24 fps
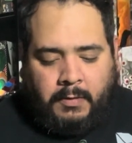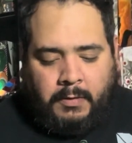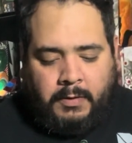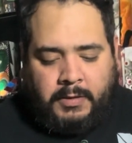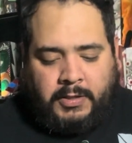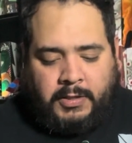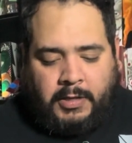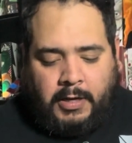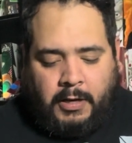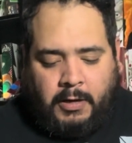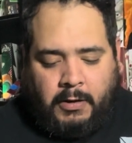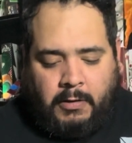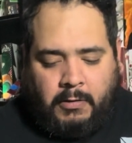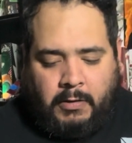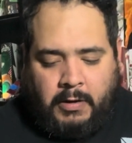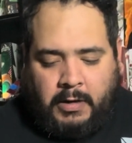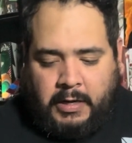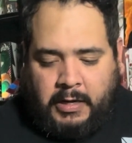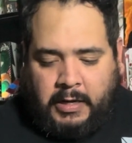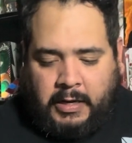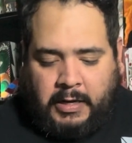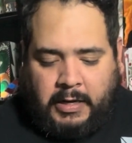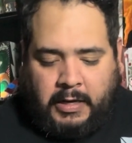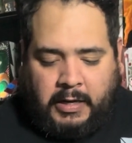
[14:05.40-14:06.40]
So
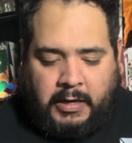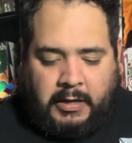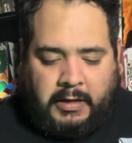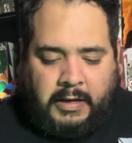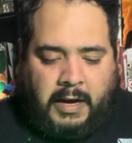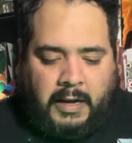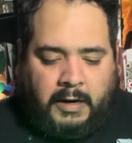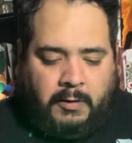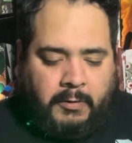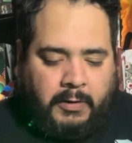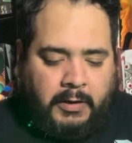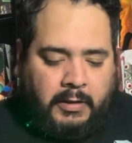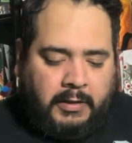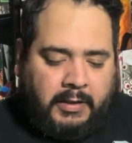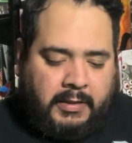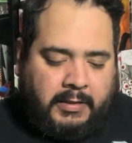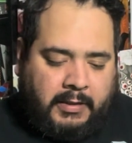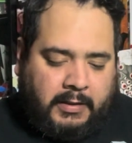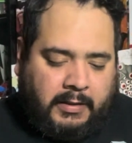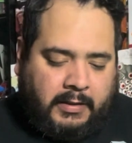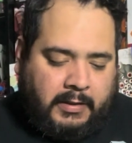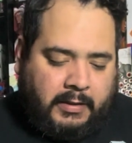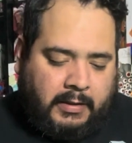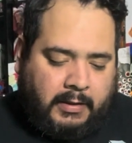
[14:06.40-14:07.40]
kind of want to
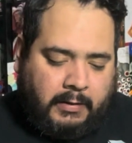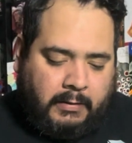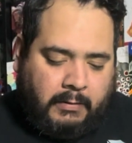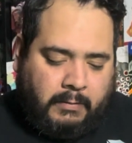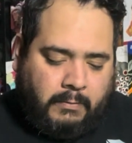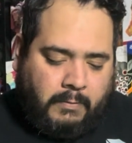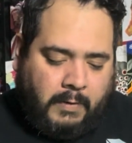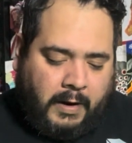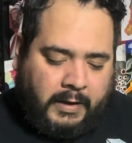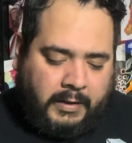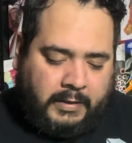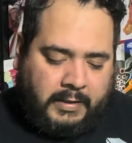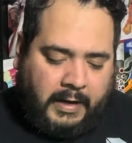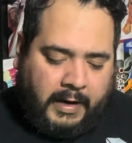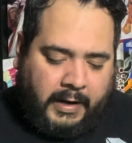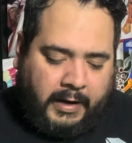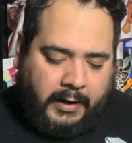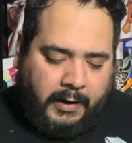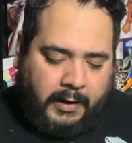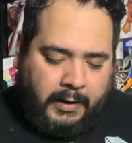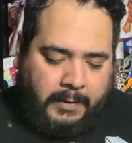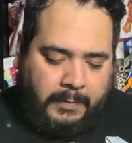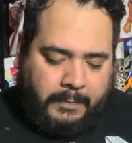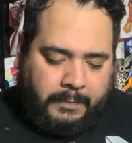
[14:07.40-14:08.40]
listen to the White
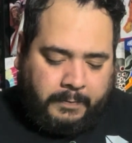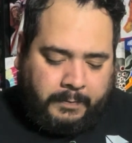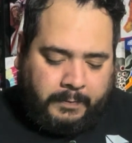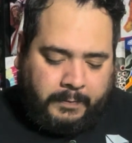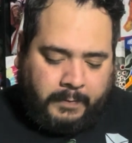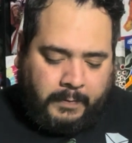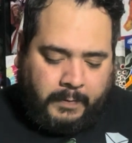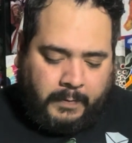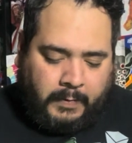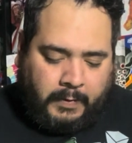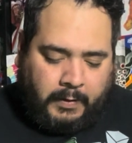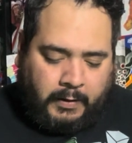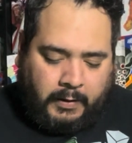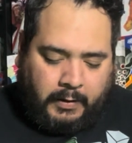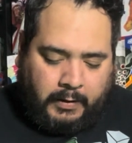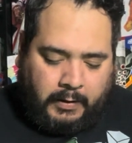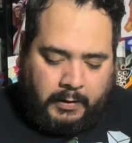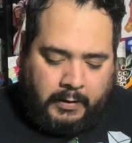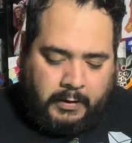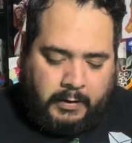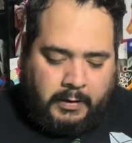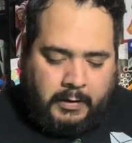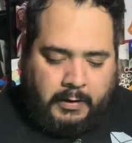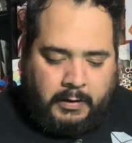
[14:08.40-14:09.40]
Tiger.
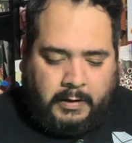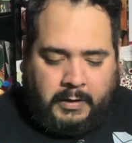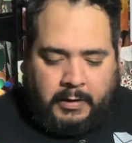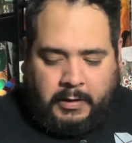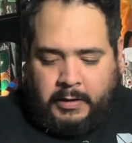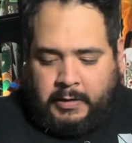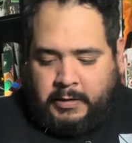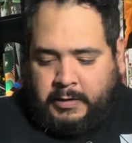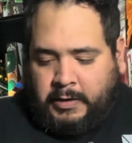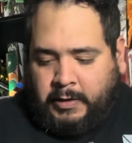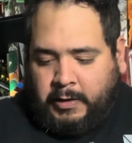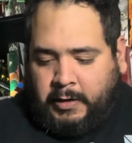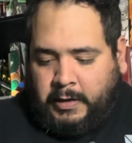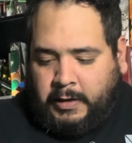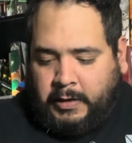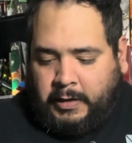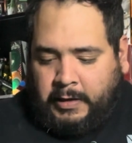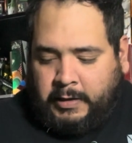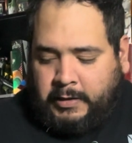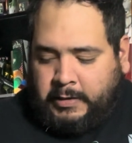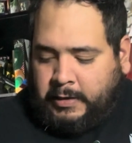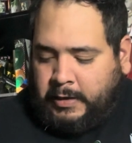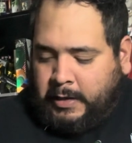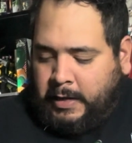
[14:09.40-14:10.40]
Let's see how it
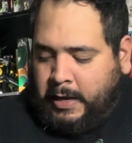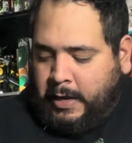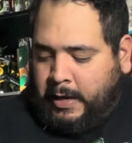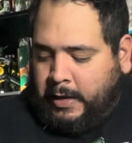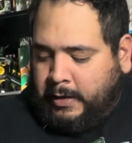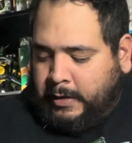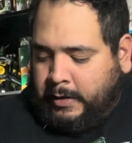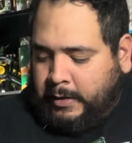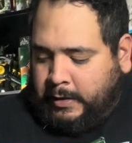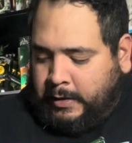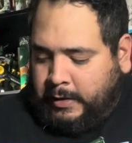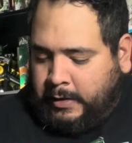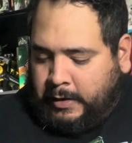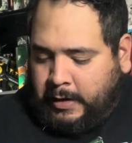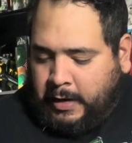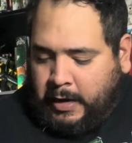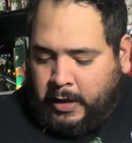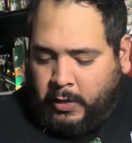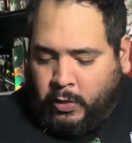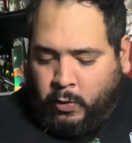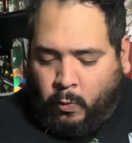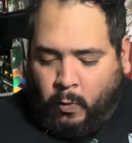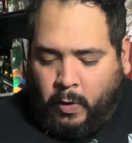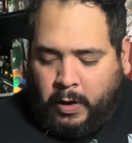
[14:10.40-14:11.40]
is.
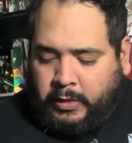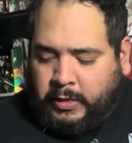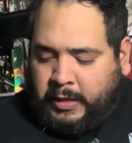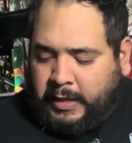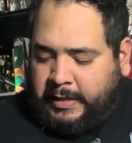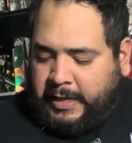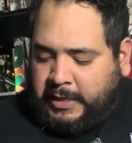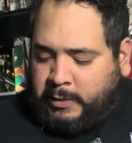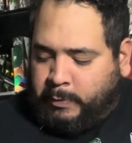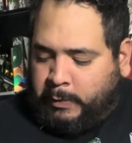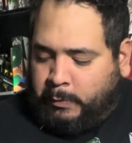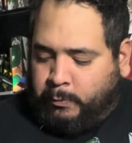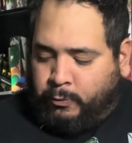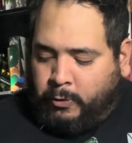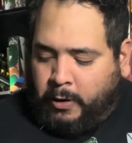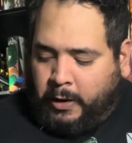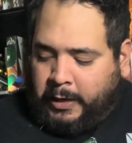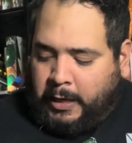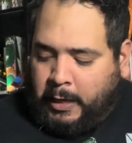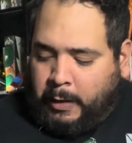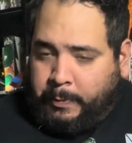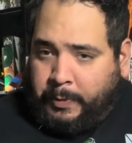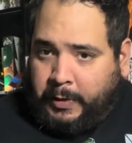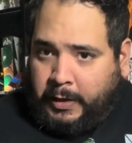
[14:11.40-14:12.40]
The one thing that's been
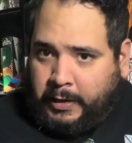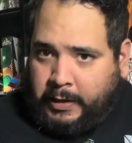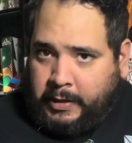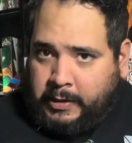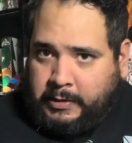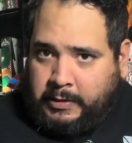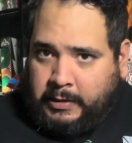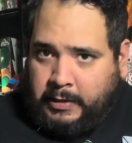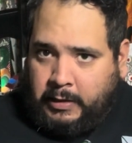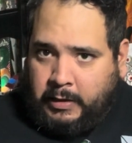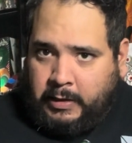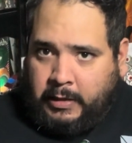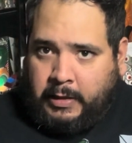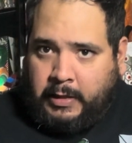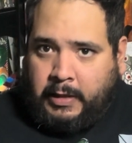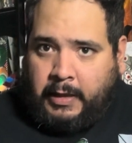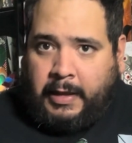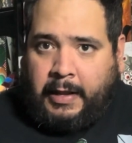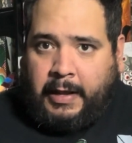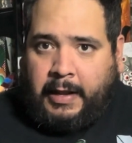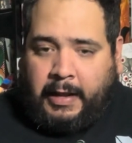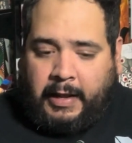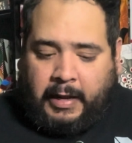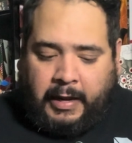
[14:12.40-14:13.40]
brought up is
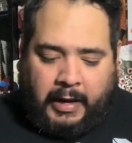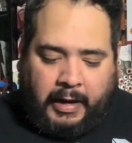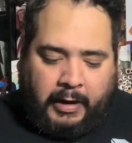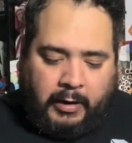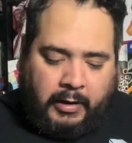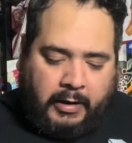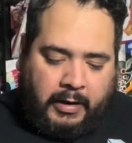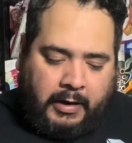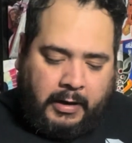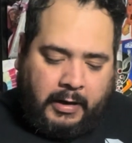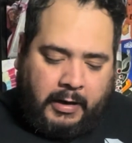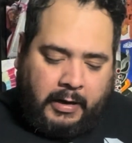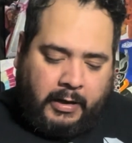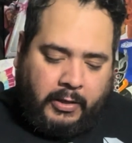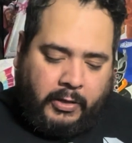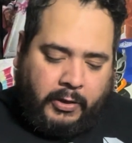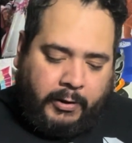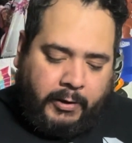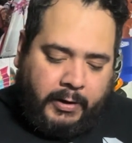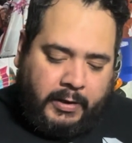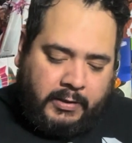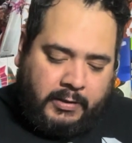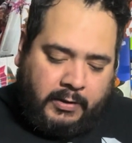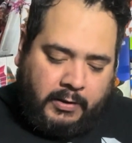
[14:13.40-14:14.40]
that
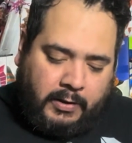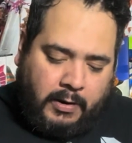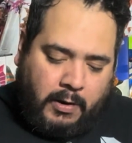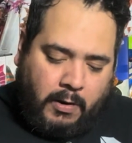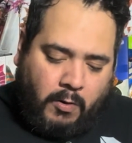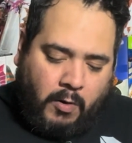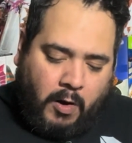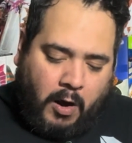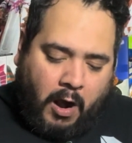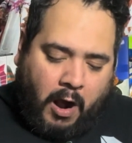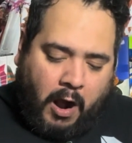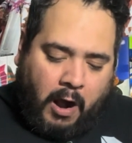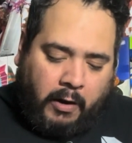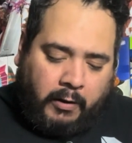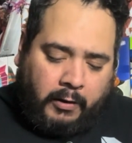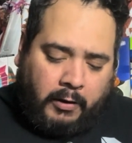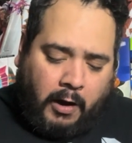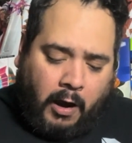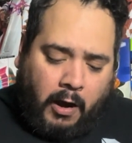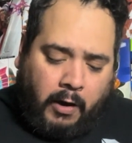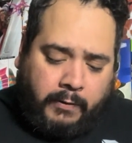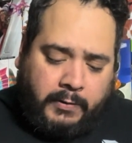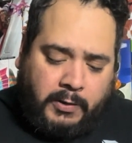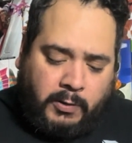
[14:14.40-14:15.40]
there is no
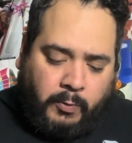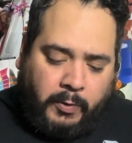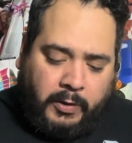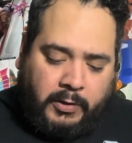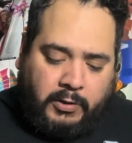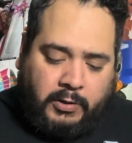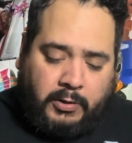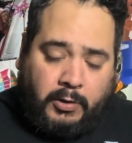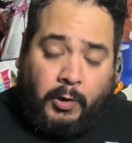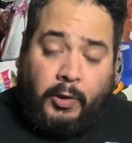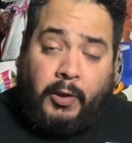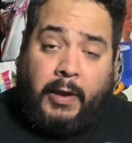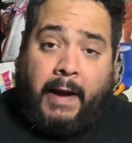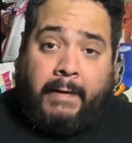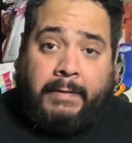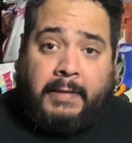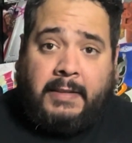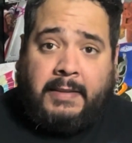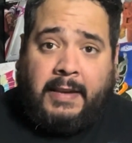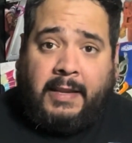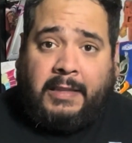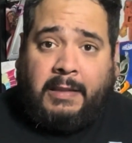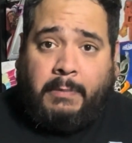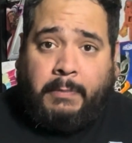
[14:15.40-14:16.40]
on-off switch, so you have to
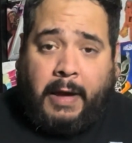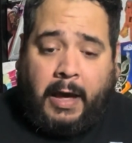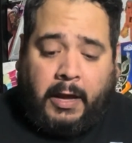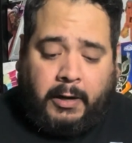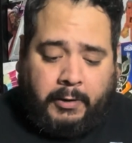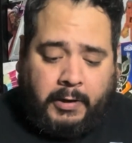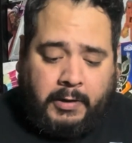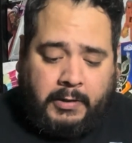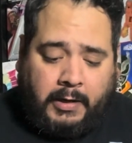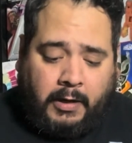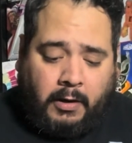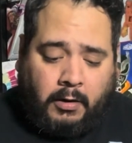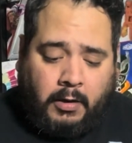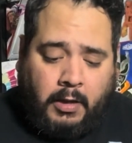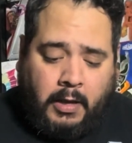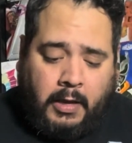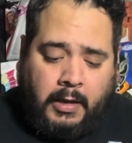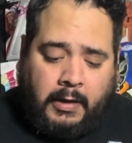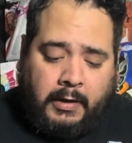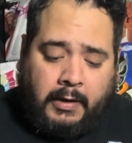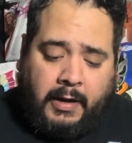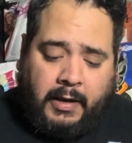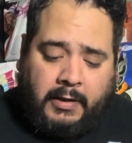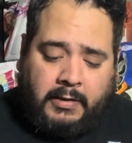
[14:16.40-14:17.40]
take the batteries out.
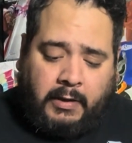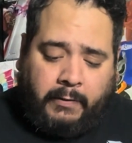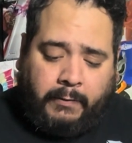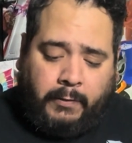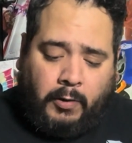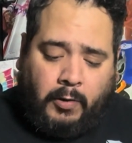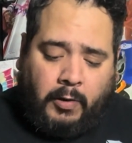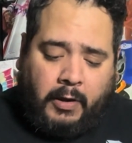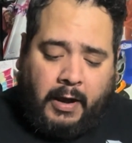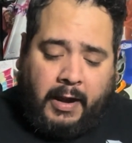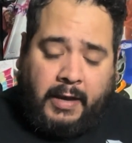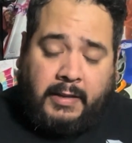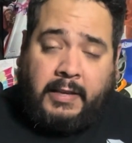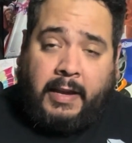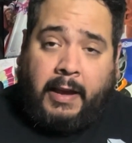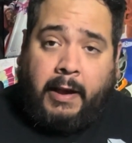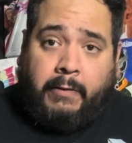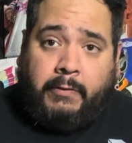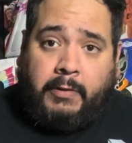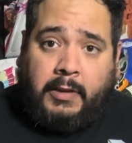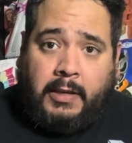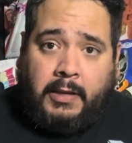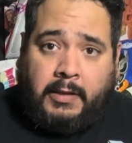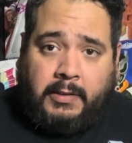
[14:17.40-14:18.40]
Guys, if you guys
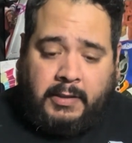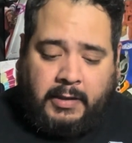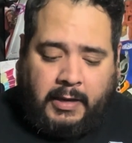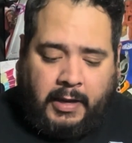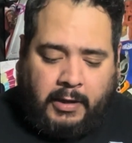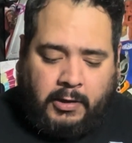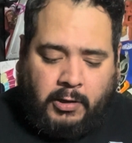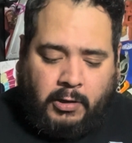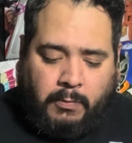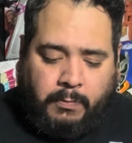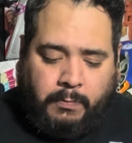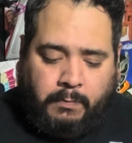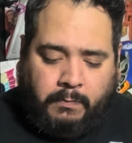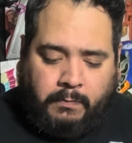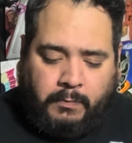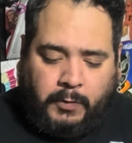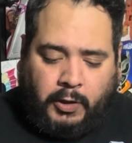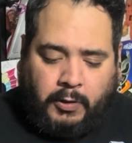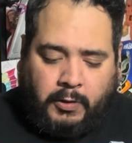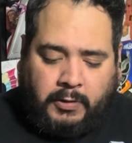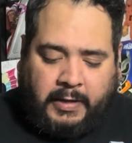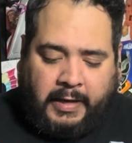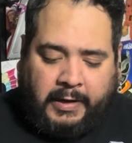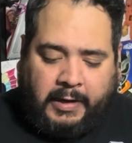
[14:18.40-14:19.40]
have these and you
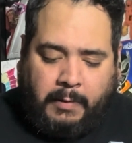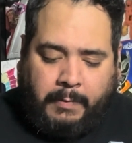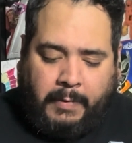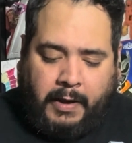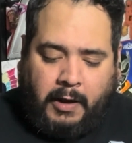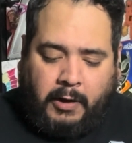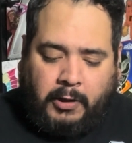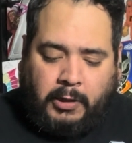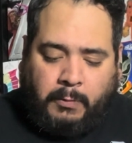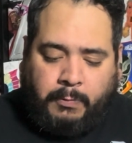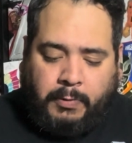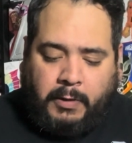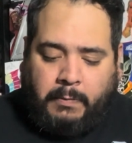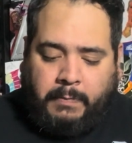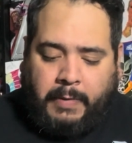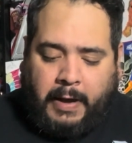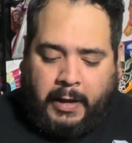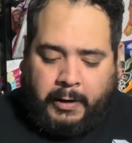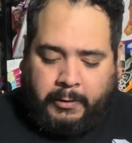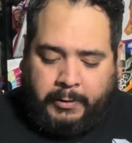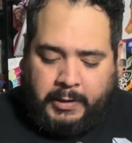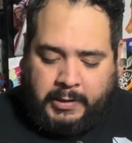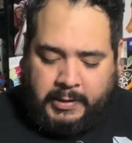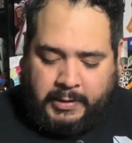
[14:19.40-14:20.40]
take them out and you put
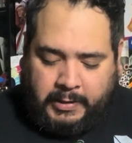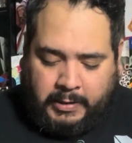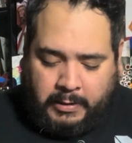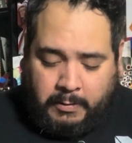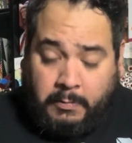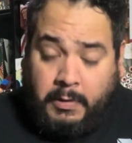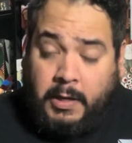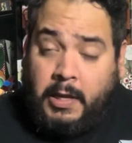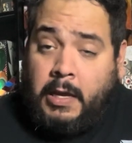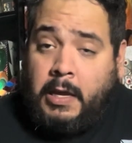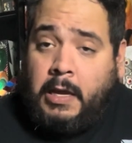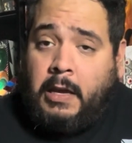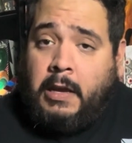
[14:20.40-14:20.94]
batteries in them,